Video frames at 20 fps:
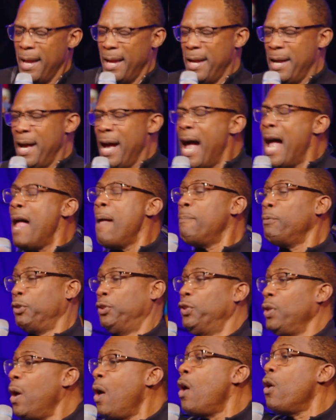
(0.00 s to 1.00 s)
I'm
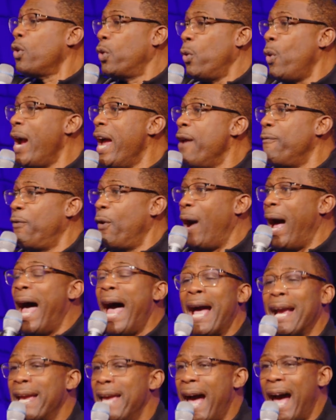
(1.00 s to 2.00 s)
so grateful
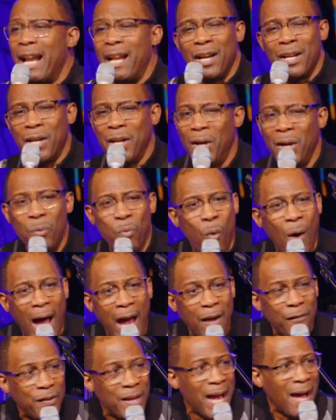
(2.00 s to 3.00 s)
I got a good
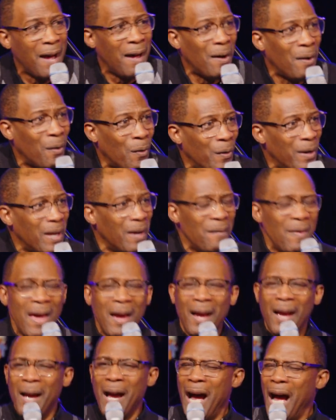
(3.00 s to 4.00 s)
wife, y'all.
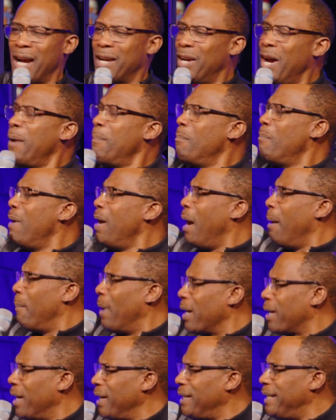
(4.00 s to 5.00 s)
A good
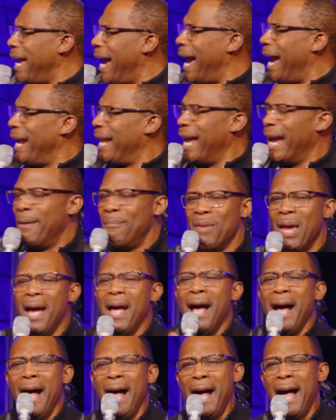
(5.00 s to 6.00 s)
mama, a good daddy.
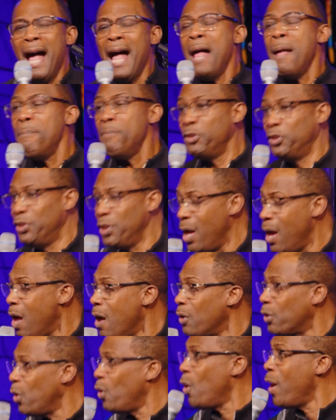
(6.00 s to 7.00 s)
I'm
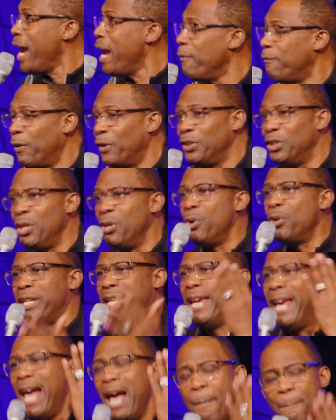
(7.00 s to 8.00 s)
so grateful you
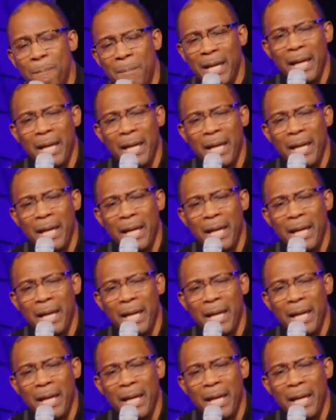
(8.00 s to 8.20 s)
kept